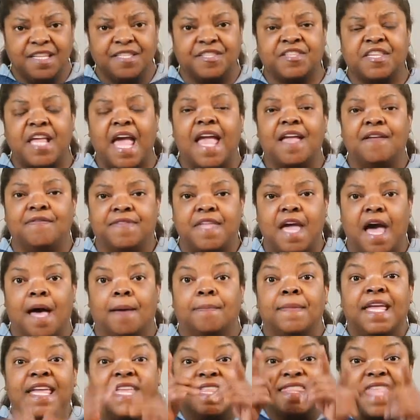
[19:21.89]
saved
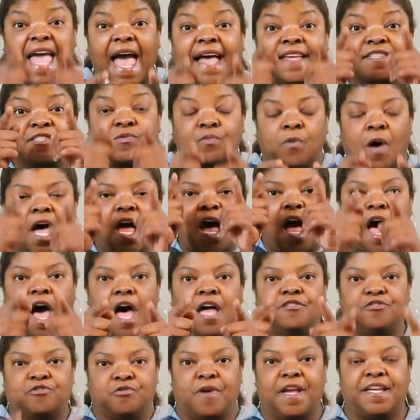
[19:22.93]
up. That's
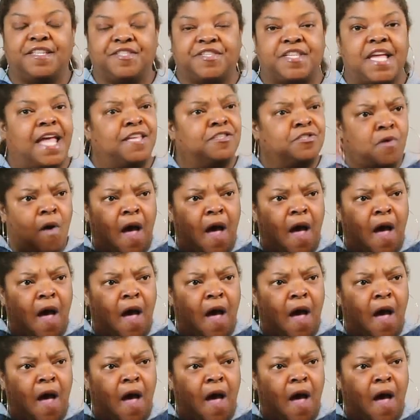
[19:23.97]
what Andrei said.